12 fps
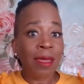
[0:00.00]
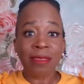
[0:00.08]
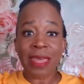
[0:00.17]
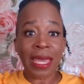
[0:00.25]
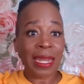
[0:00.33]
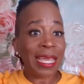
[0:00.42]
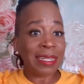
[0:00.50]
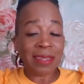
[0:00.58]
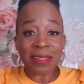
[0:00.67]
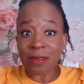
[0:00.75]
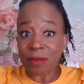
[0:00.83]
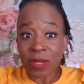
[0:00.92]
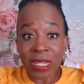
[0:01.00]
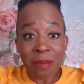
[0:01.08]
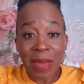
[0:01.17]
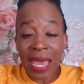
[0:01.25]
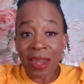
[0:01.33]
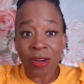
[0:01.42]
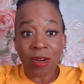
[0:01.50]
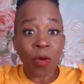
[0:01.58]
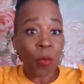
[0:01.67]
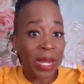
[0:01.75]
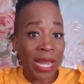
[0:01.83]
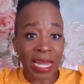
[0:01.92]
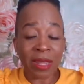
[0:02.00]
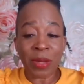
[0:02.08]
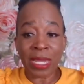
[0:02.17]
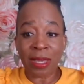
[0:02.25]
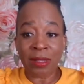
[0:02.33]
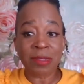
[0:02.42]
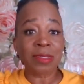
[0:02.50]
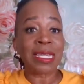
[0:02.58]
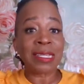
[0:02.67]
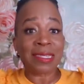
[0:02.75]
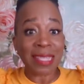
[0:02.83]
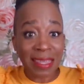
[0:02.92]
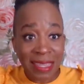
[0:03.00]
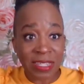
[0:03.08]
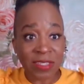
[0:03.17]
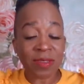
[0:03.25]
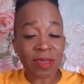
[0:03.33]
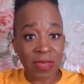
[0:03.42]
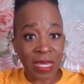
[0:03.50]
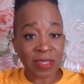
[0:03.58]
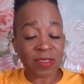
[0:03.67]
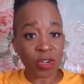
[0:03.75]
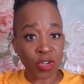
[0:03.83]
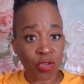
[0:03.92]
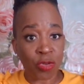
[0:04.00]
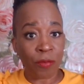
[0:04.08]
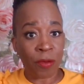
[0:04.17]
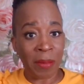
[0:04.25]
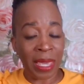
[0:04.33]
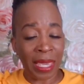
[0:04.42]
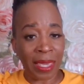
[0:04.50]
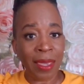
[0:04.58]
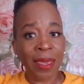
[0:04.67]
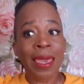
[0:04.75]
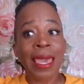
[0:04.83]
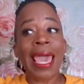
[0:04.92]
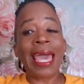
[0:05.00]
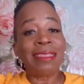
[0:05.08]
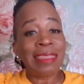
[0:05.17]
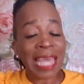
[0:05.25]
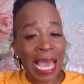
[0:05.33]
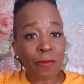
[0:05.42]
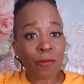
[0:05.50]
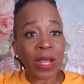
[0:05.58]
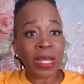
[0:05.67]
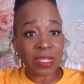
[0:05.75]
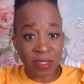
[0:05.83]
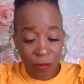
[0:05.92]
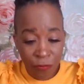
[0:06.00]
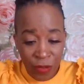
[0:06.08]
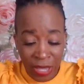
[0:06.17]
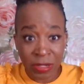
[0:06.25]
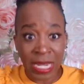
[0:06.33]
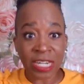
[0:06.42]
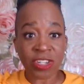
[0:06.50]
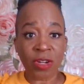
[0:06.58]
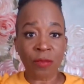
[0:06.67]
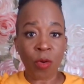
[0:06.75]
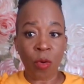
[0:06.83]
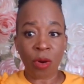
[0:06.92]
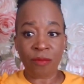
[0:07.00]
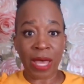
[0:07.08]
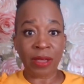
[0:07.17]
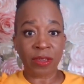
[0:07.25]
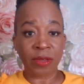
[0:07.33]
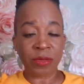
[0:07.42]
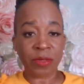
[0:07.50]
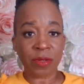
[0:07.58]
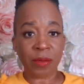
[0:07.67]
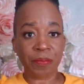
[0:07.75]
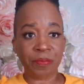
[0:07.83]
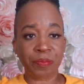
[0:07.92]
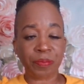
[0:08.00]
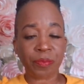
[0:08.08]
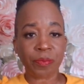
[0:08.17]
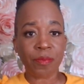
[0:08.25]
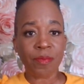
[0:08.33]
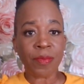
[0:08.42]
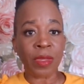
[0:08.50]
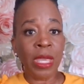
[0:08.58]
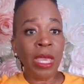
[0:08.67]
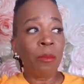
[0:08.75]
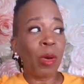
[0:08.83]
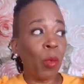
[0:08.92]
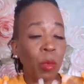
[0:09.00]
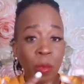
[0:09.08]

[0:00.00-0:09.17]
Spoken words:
that it doesn't really matter what anybody else thinks. These are the things that are true for me. And that, friend, is the foundation of core values. But when